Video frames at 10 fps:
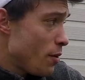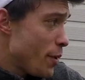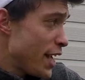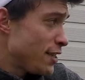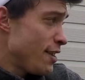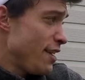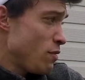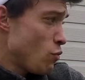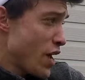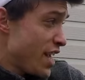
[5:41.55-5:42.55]
the baits in it
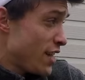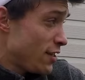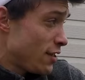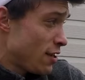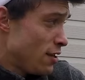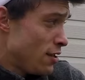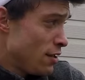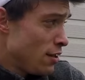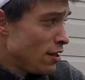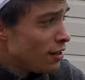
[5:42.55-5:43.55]
weighs,
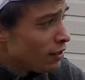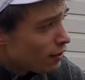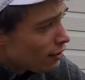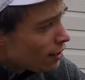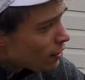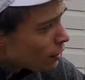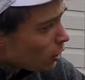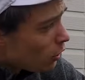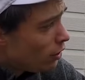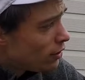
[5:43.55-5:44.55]
I don't
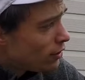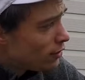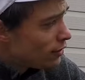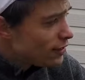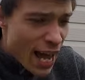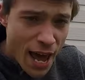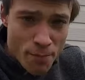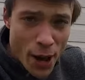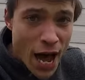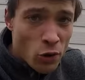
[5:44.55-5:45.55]
know,
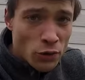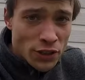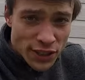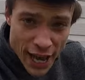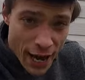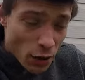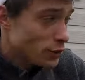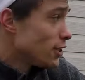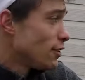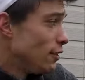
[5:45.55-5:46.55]
ten pounds, ten
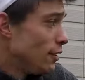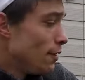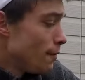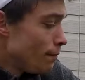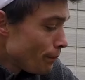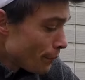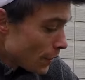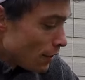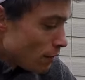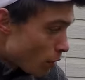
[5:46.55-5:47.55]
ounces.
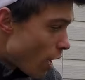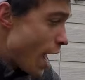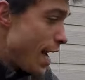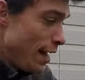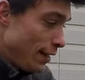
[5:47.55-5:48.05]
But